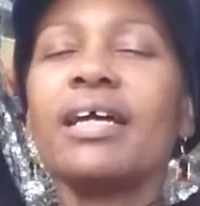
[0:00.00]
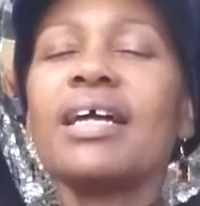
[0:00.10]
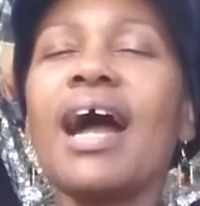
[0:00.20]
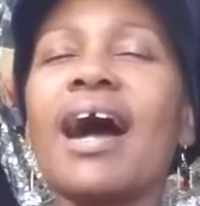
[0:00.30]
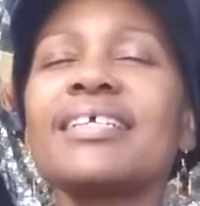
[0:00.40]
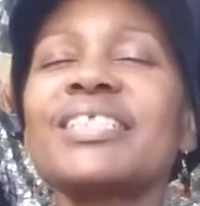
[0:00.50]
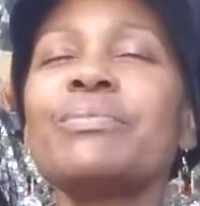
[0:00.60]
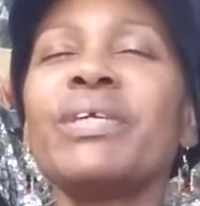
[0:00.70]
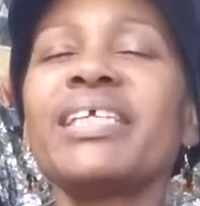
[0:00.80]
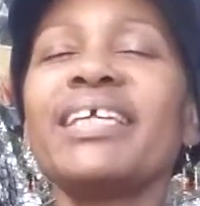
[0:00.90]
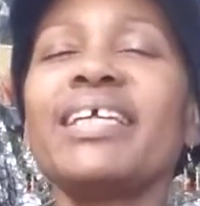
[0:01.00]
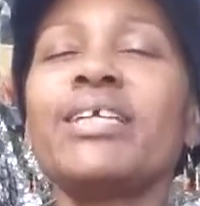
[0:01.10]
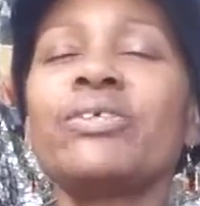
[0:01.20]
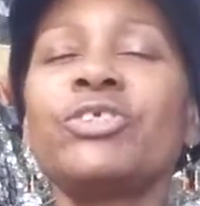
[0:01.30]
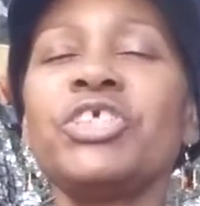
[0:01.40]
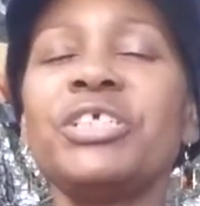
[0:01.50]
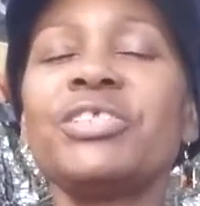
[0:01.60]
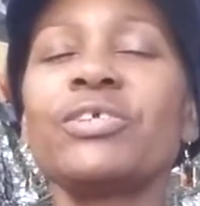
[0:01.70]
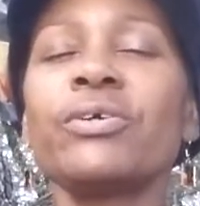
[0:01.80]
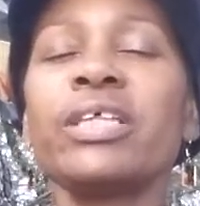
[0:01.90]
cosmic energy
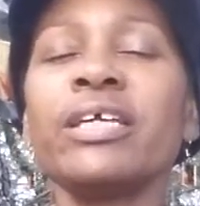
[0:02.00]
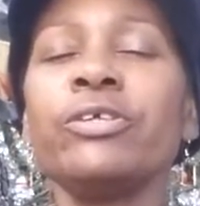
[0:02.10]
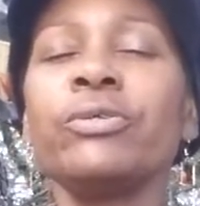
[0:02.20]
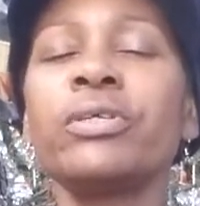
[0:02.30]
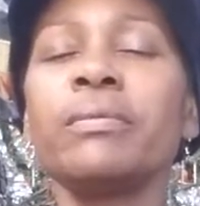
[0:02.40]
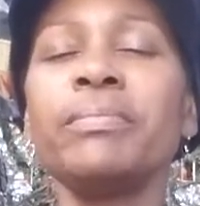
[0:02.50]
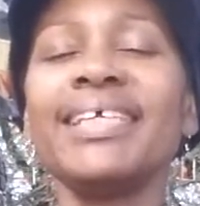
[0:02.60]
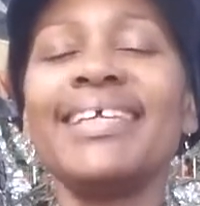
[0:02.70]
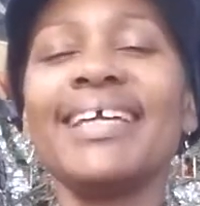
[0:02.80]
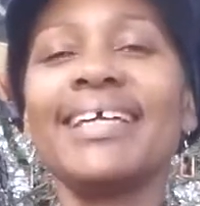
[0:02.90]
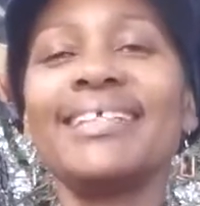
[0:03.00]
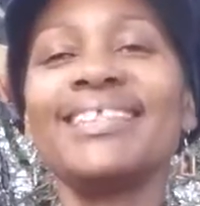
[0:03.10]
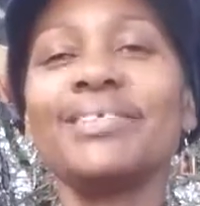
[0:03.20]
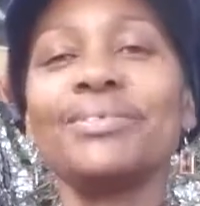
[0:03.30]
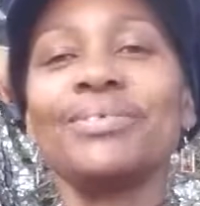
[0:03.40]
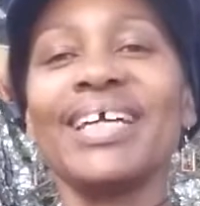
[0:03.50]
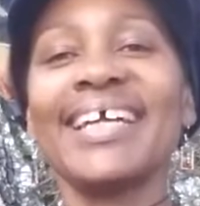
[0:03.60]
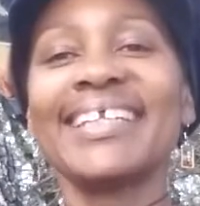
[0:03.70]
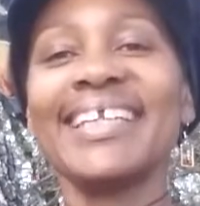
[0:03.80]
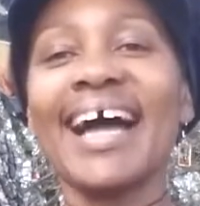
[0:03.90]
so that you can begin to
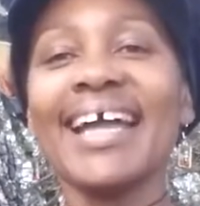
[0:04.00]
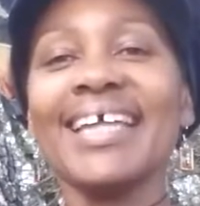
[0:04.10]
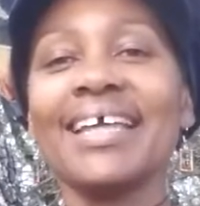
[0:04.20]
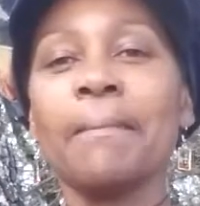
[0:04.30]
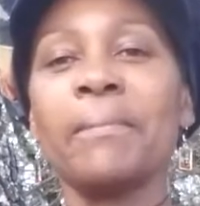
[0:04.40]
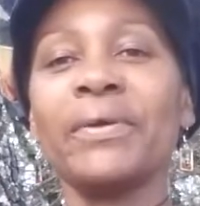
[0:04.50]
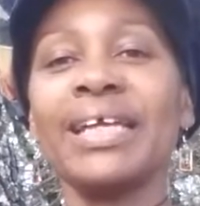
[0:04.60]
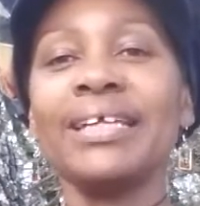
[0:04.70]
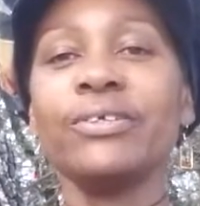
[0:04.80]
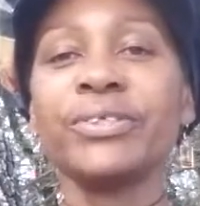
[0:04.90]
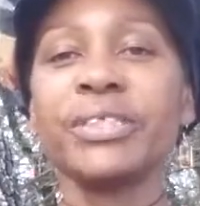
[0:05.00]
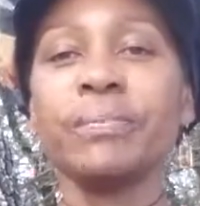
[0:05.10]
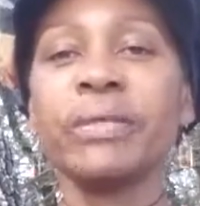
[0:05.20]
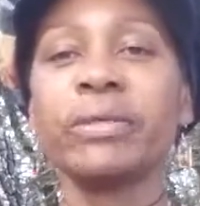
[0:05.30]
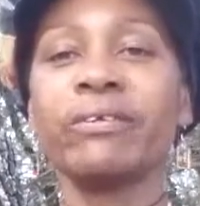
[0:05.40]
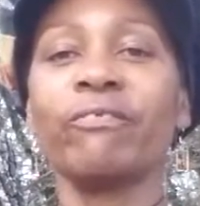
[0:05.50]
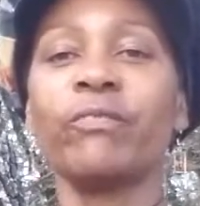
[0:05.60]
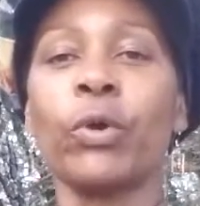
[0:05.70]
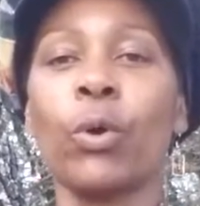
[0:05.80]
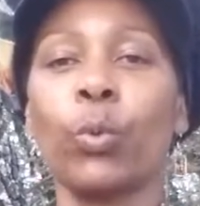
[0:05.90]
ignite and bring your spirit
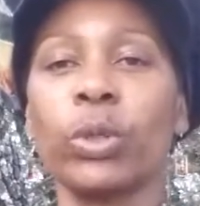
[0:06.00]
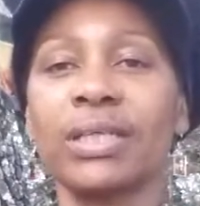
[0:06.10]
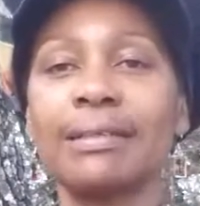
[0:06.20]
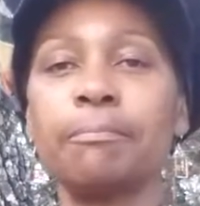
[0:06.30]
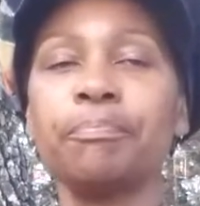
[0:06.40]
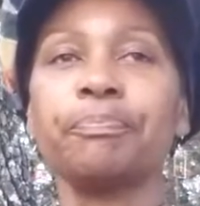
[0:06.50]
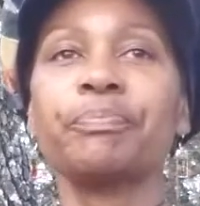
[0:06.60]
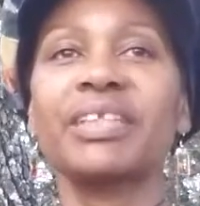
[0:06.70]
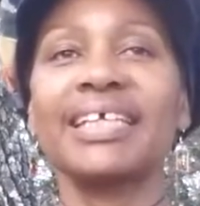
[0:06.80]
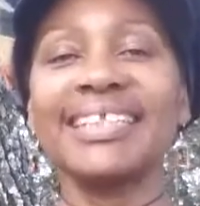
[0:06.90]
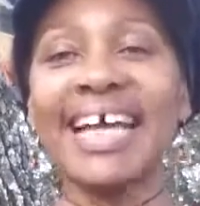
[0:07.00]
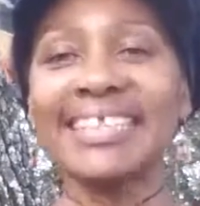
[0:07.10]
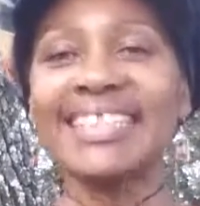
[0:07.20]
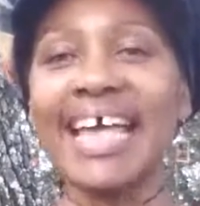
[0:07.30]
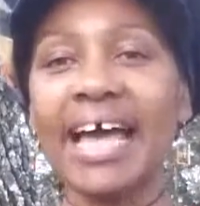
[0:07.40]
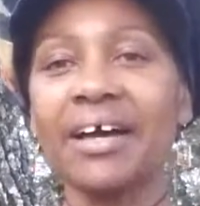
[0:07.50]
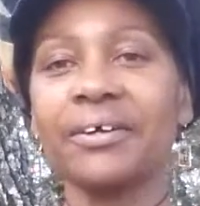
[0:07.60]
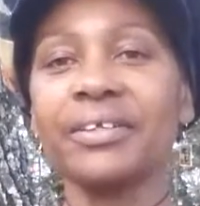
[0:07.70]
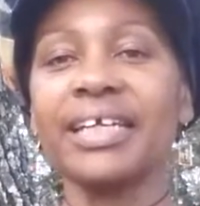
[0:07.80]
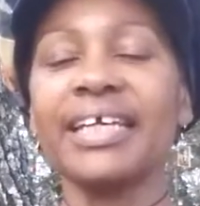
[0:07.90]
forward. That
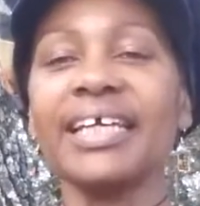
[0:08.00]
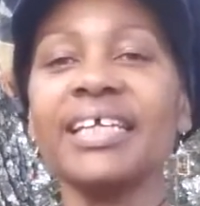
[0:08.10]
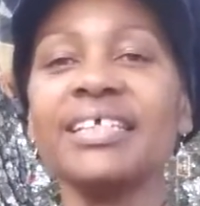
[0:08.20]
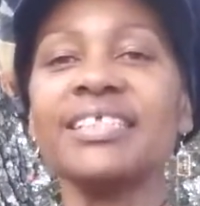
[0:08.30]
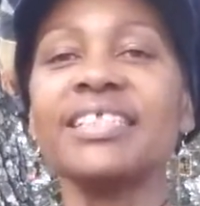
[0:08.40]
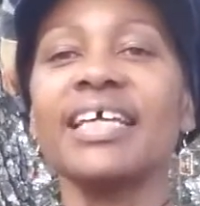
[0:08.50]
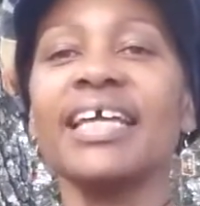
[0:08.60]
sound is